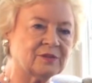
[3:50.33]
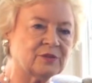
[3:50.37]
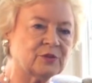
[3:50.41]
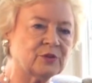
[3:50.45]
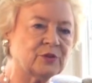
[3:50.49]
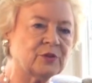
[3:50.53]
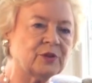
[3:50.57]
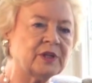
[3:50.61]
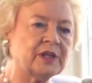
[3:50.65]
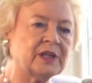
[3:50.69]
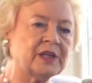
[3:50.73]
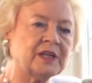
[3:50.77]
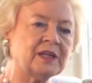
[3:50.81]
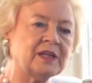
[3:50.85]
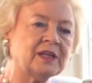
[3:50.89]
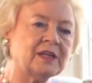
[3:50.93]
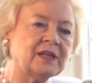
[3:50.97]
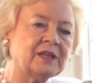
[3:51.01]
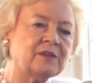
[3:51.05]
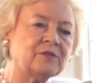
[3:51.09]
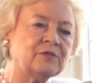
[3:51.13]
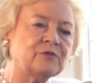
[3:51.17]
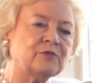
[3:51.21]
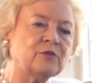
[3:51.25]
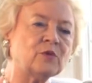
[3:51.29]

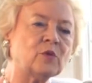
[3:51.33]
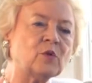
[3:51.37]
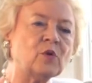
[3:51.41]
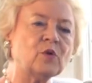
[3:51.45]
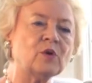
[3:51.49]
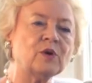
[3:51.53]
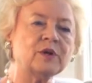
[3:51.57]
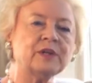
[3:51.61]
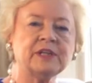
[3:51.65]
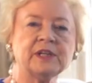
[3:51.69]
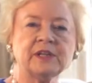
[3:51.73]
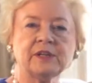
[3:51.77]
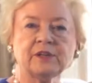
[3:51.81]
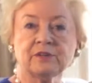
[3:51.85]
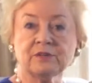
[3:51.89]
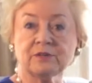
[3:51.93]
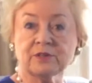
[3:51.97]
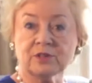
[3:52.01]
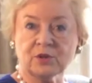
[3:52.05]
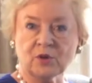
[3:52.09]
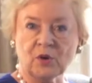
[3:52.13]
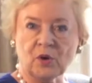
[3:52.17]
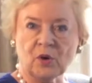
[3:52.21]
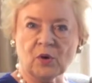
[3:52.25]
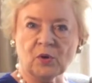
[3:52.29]
34
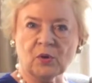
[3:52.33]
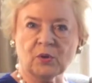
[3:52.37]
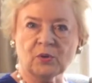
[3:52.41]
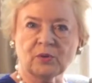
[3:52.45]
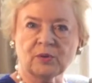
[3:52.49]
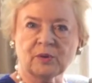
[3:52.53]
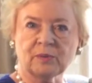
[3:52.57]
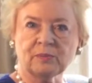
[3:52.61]
years ago,